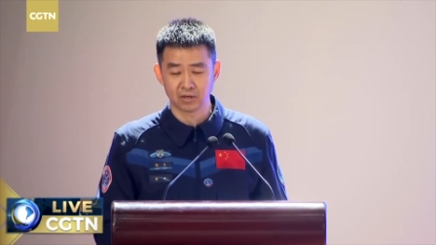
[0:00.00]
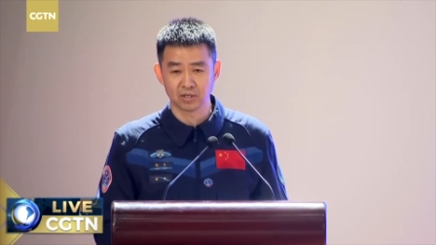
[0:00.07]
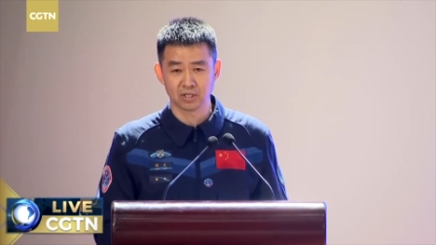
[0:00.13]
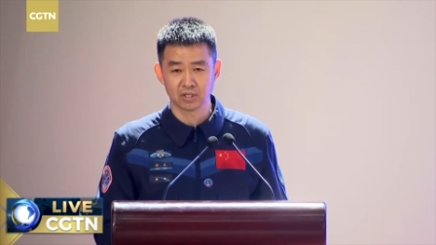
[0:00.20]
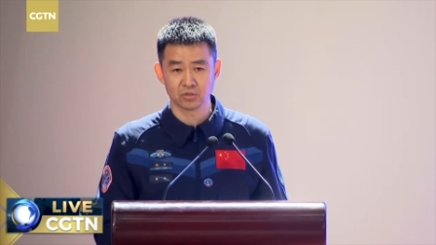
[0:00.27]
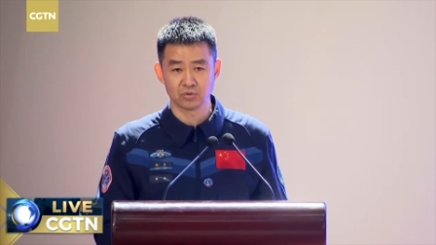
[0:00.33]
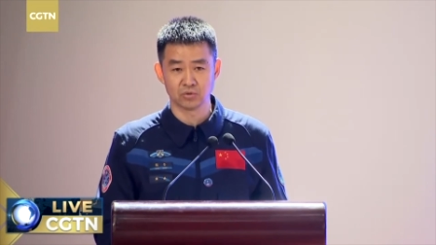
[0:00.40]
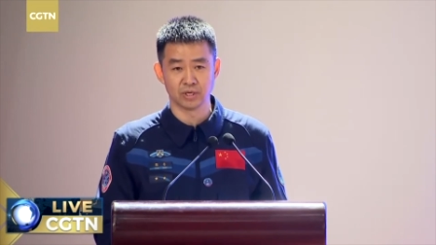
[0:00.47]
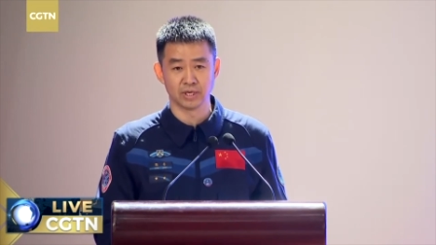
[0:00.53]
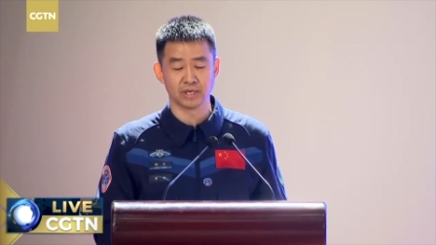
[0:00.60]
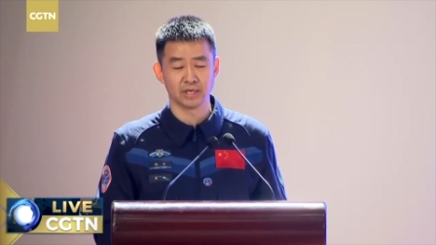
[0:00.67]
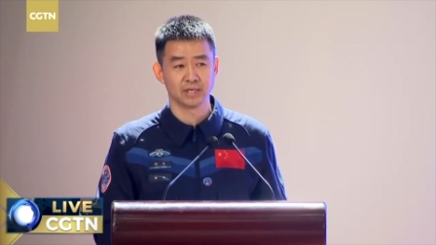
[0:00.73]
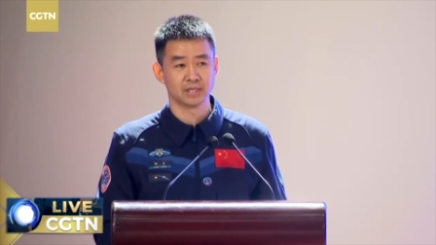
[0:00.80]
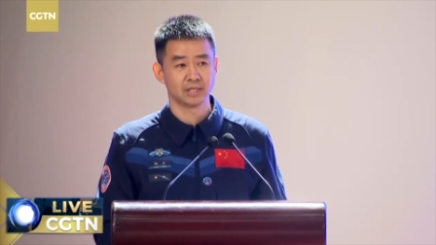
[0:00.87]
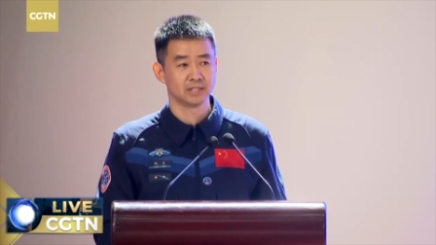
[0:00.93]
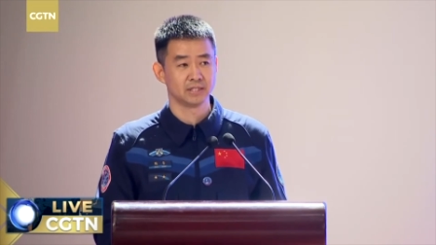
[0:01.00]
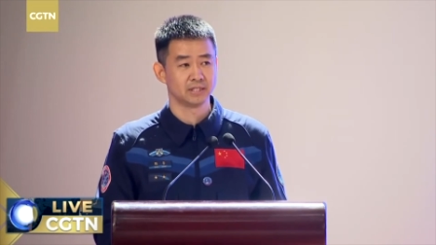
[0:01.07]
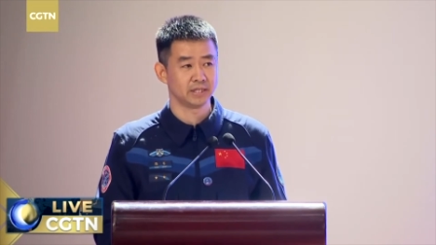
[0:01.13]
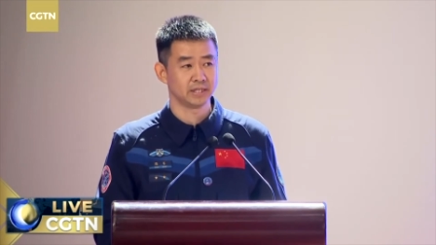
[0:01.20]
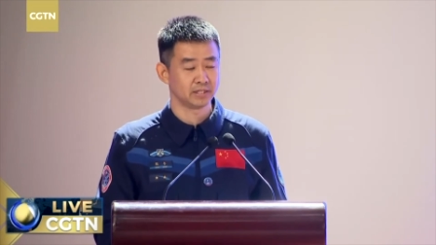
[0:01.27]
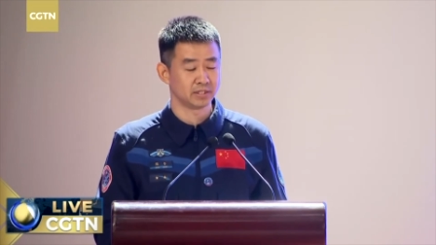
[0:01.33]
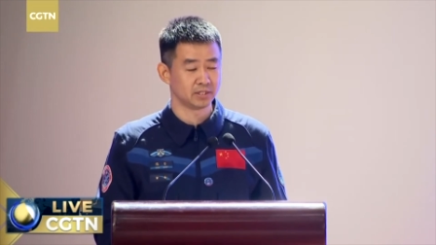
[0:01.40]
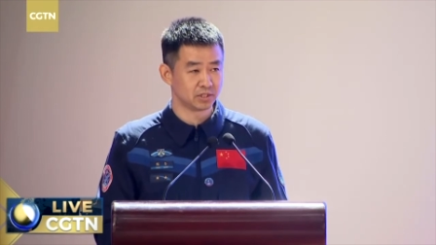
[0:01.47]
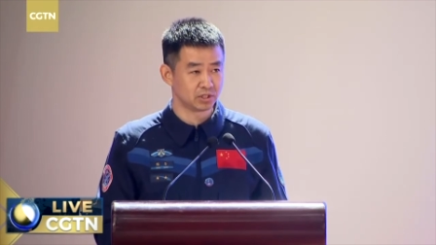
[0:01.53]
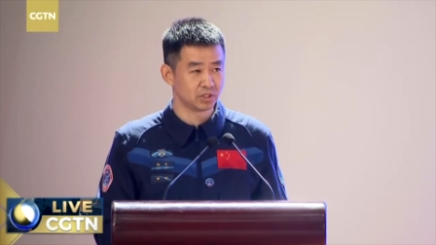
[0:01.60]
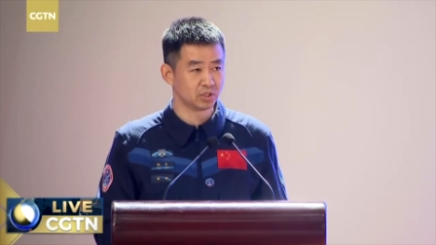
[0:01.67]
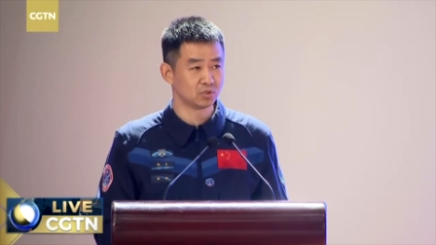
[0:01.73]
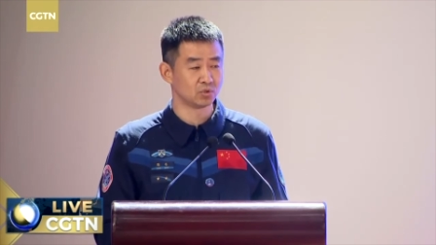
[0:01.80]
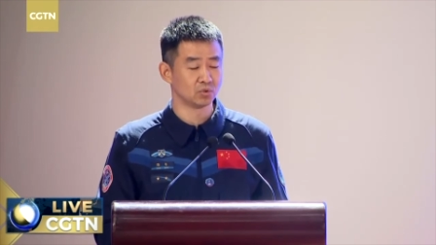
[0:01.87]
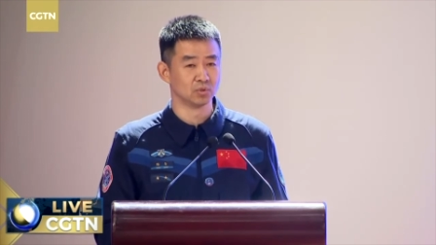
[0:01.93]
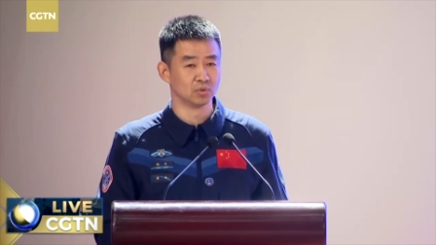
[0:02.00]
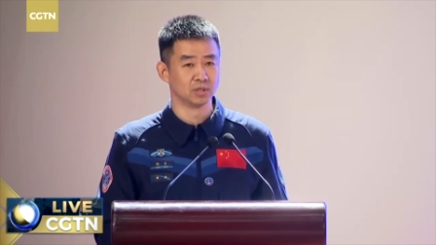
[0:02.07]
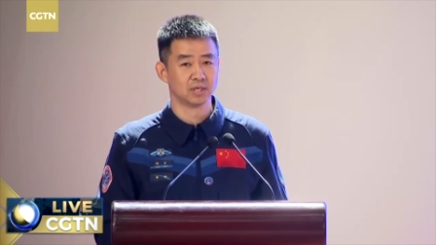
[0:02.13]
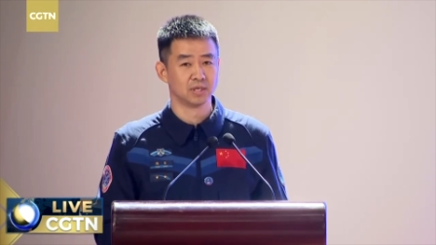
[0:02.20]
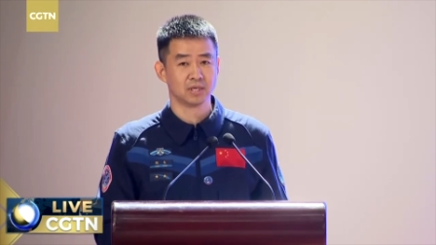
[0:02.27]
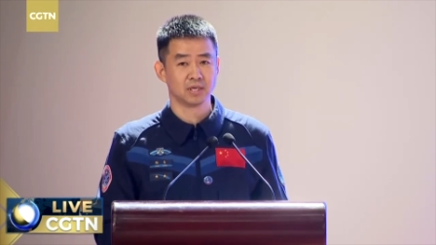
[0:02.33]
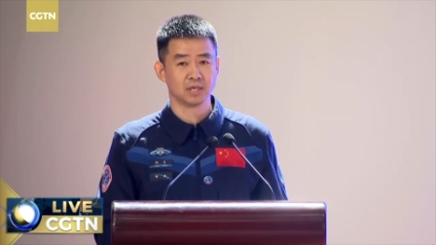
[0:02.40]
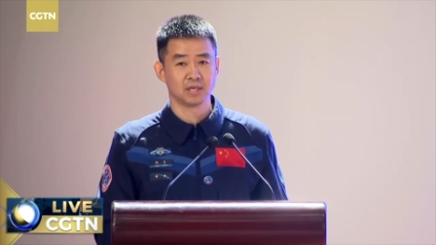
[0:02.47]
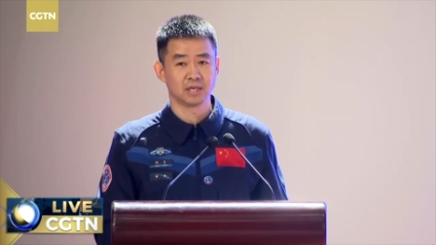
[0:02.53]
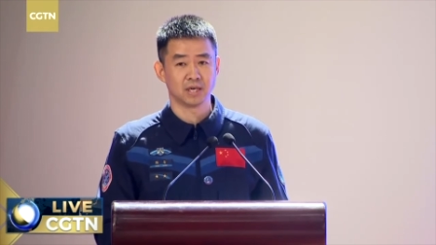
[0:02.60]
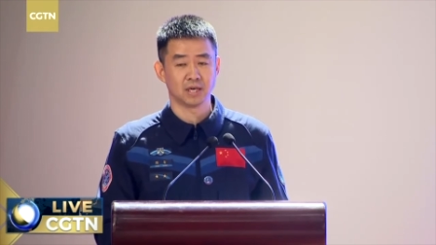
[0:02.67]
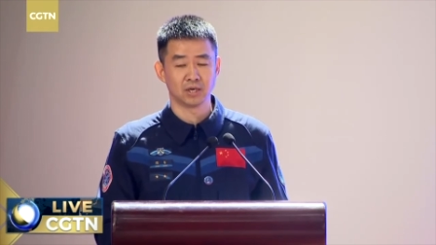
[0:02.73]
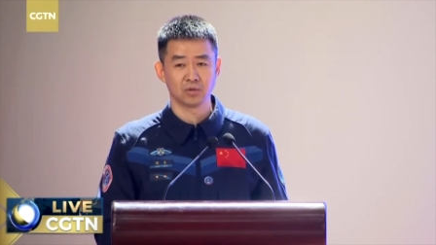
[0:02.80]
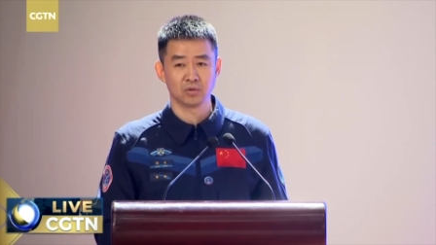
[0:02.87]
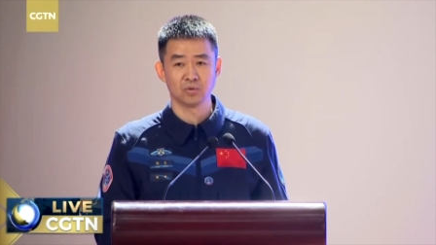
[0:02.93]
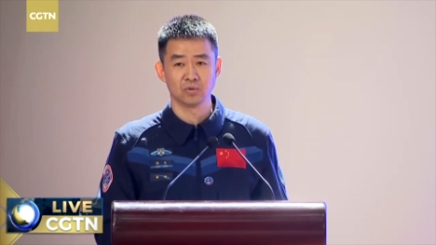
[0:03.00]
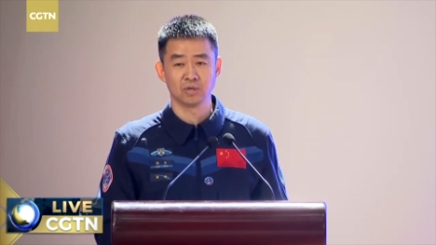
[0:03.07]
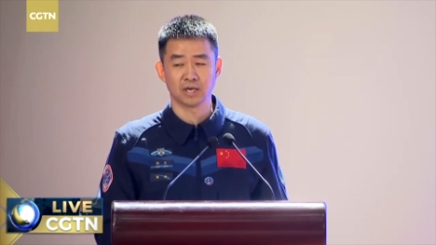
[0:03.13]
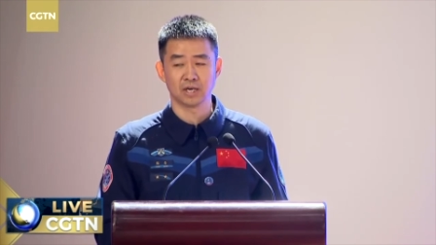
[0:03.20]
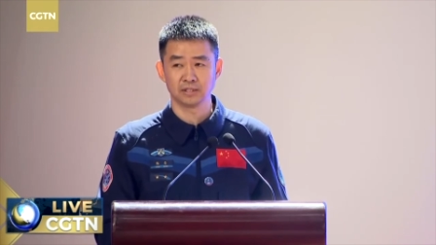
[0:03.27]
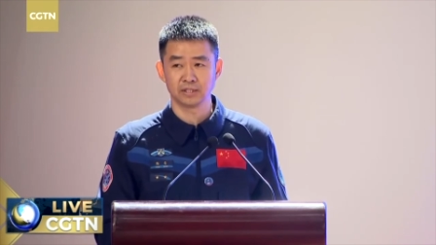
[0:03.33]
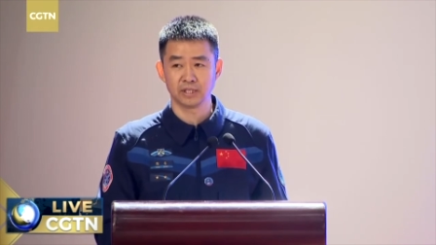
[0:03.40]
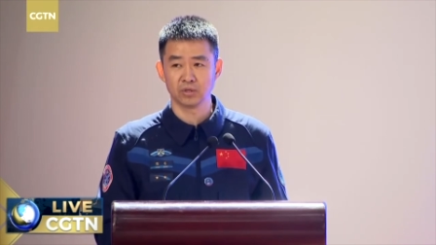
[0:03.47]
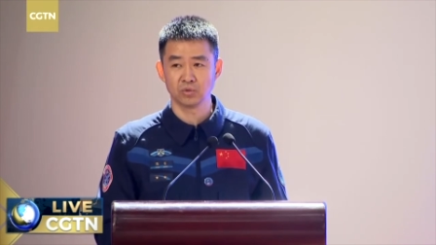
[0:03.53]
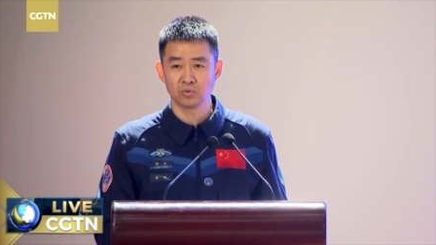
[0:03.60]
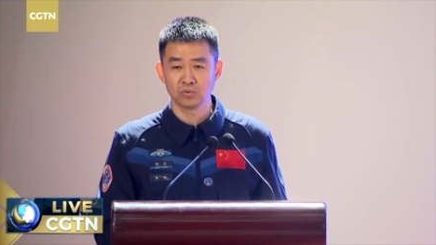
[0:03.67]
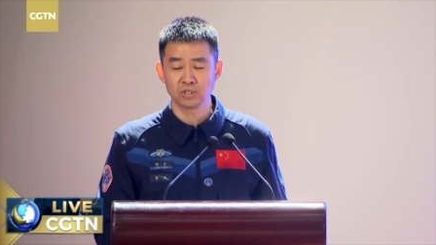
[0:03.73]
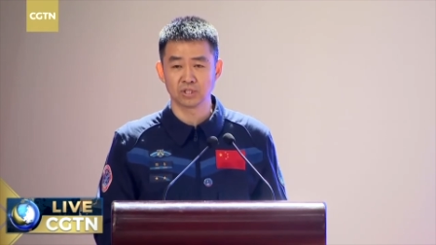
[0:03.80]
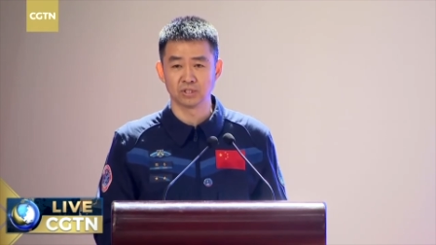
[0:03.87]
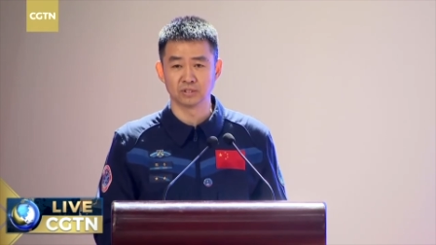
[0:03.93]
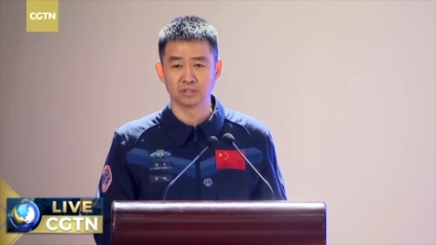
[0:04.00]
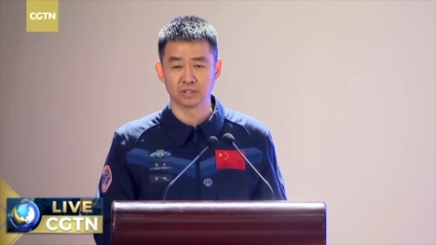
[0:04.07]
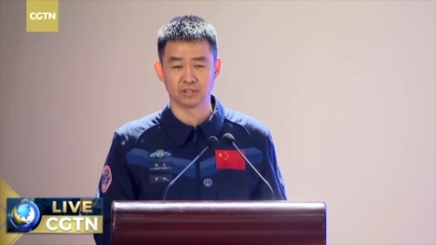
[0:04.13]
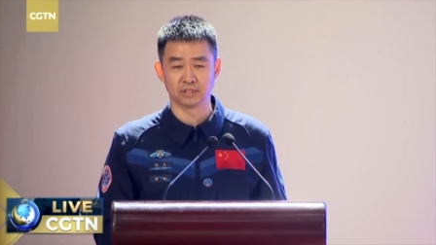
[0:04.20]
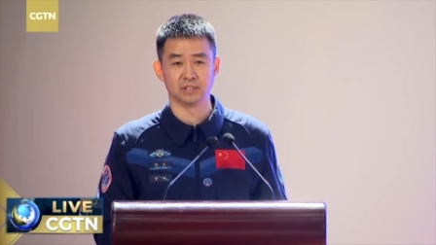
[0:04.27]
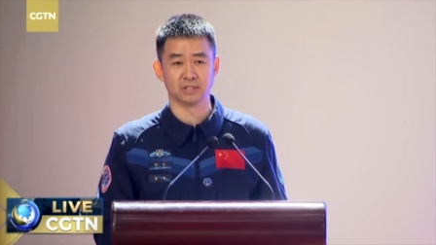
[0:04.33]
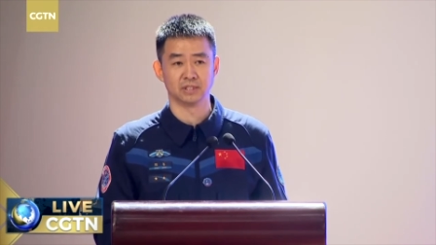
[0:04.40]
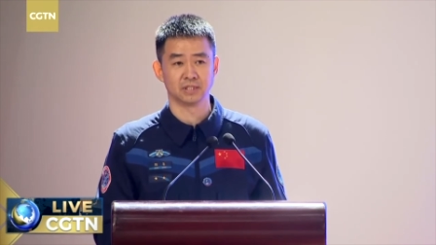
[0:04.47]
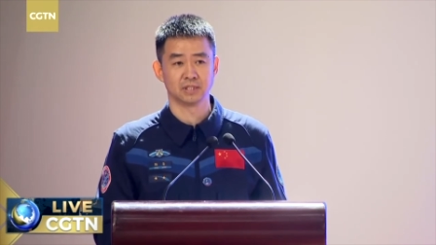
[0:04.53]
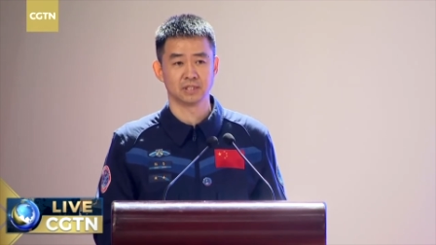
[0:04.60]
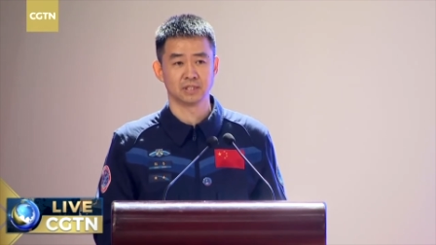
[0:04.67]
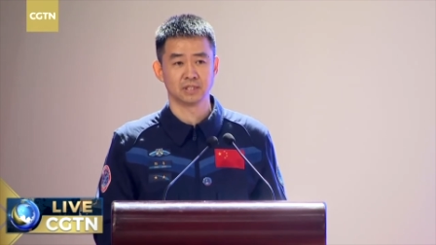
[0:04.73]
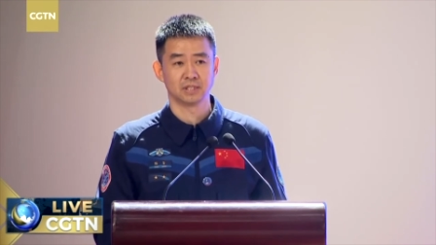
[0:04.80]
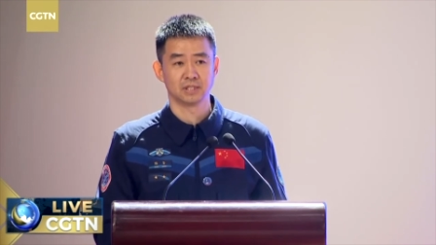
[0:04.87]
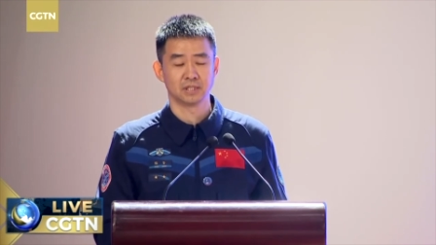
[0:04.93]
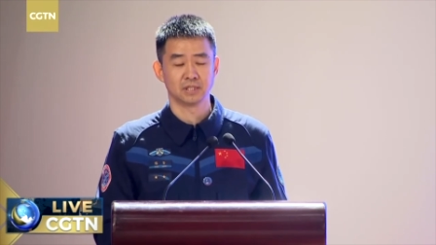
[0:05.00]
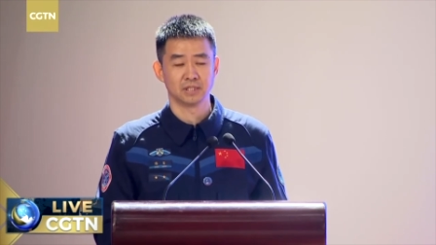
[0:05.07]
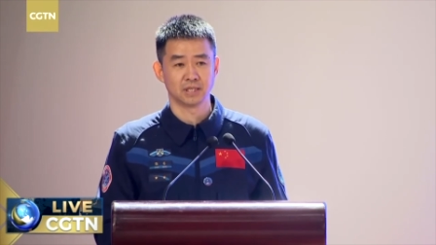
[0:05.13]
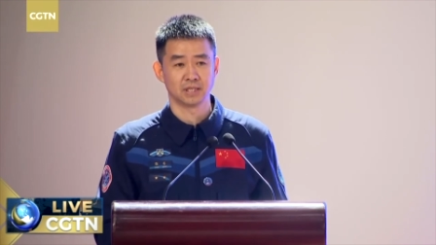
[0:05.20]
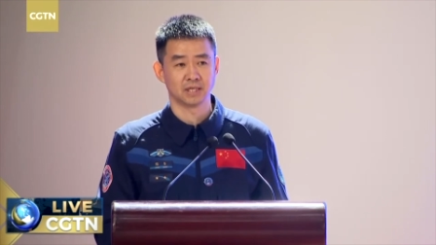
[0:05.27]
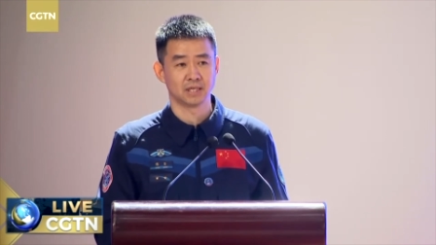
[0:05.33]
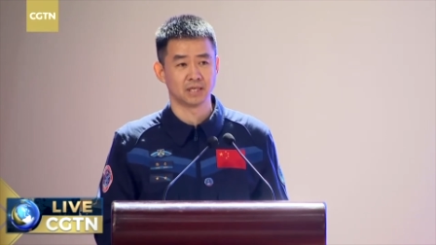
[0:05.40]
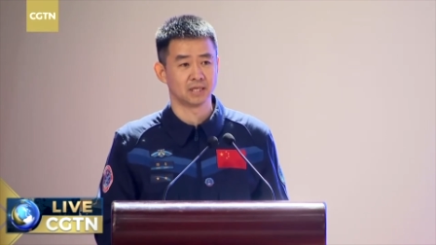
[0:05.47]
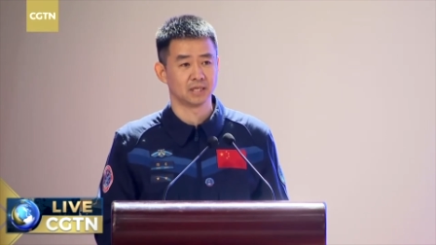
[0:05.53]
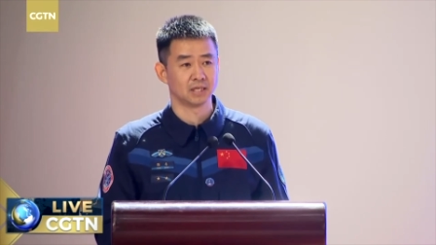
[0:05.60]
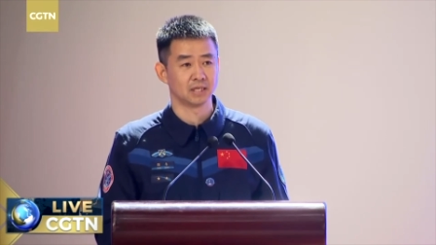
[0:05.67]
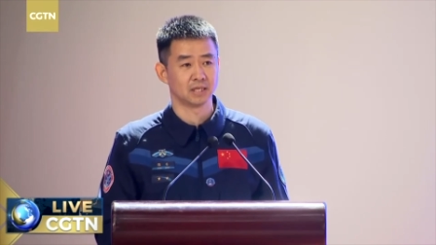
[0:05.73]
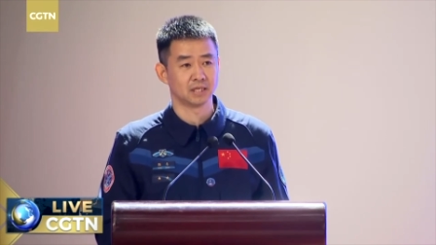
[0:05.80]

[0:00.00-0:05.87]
can be branched out to many different fields such as materials, electronics, and